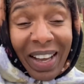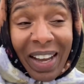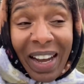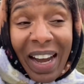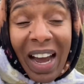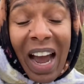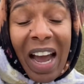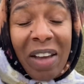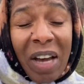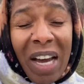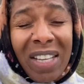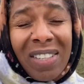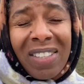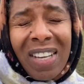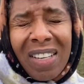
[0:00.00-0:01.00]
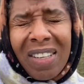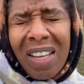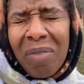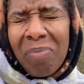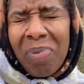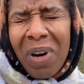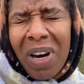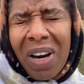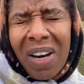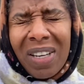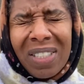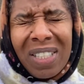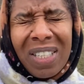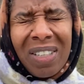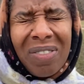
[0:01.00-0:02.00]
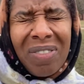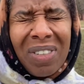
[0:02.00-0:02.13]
I, I send them positive,